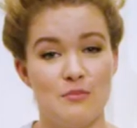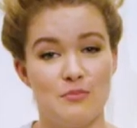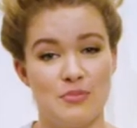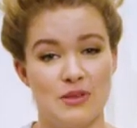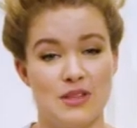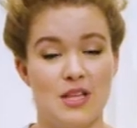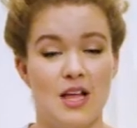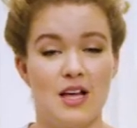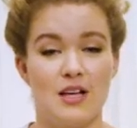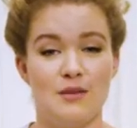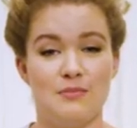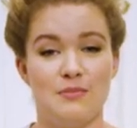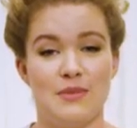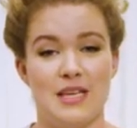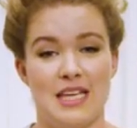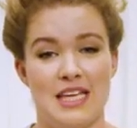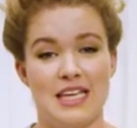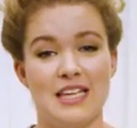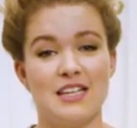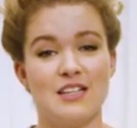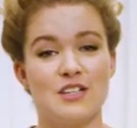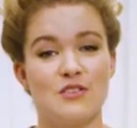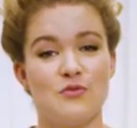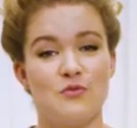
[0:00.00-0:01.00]
plumb,
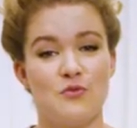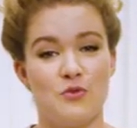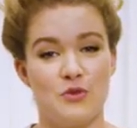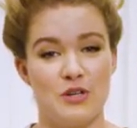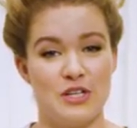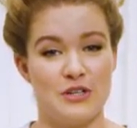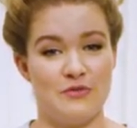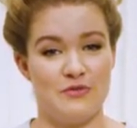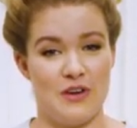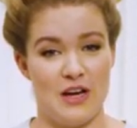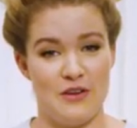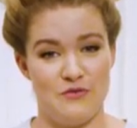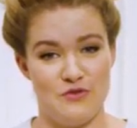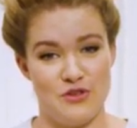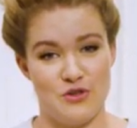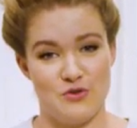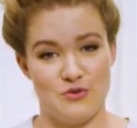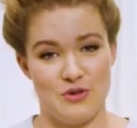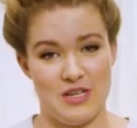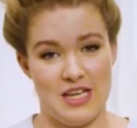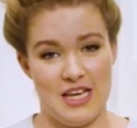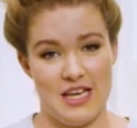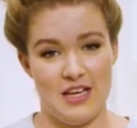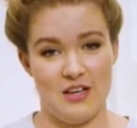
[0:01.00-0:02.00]
and 45
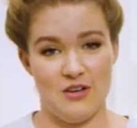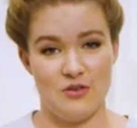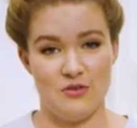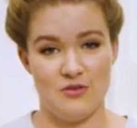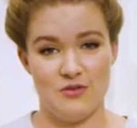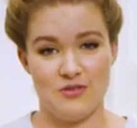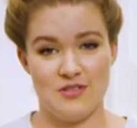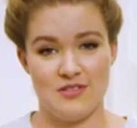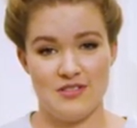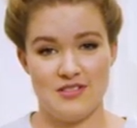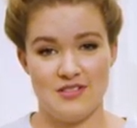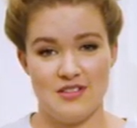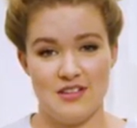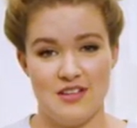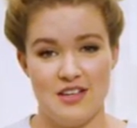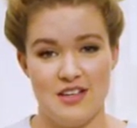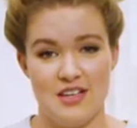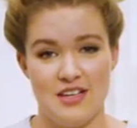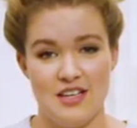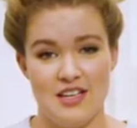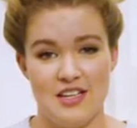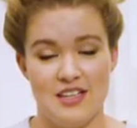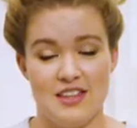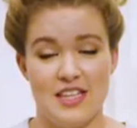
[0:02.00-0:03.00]
degree angles.
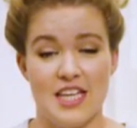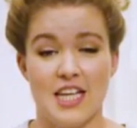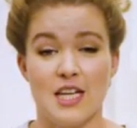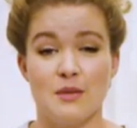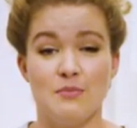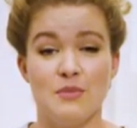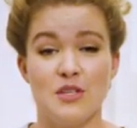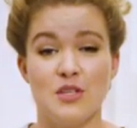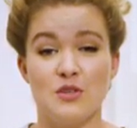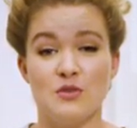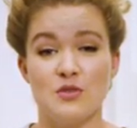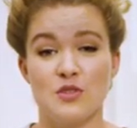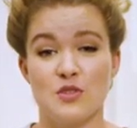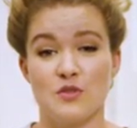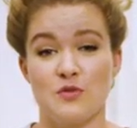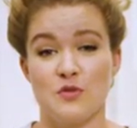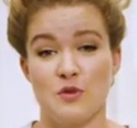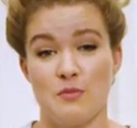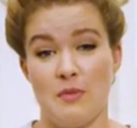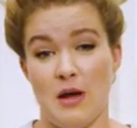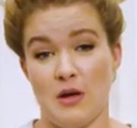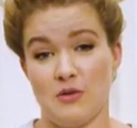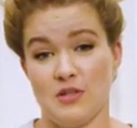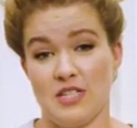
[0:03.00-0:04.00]
They can be used
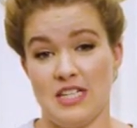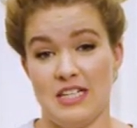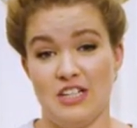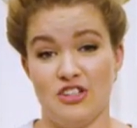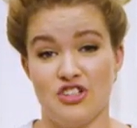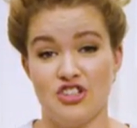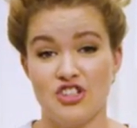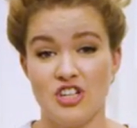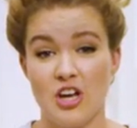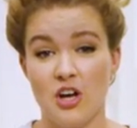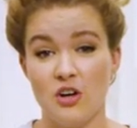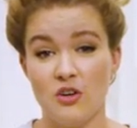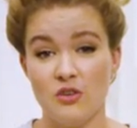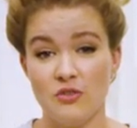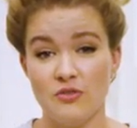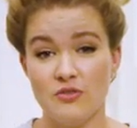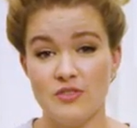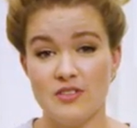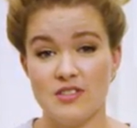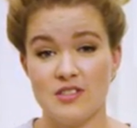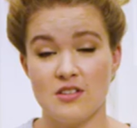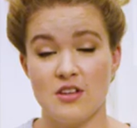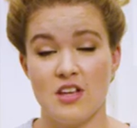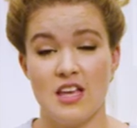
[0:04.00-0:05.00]
for mounting
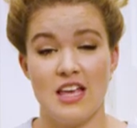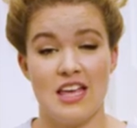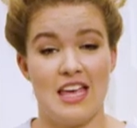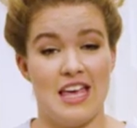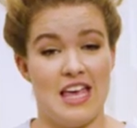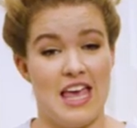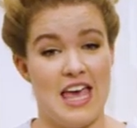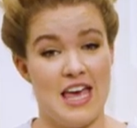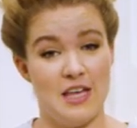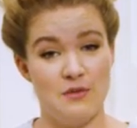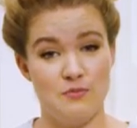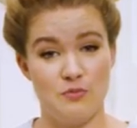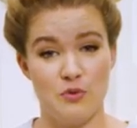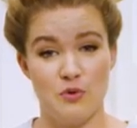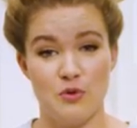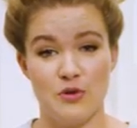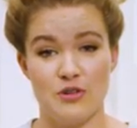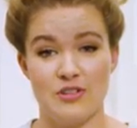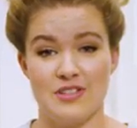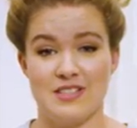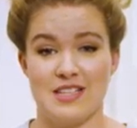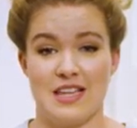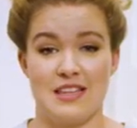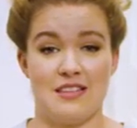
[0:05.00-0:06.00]
shelves,
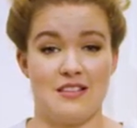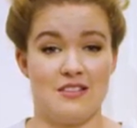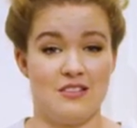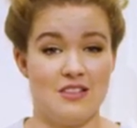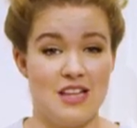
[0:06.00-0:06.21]
headboards, and the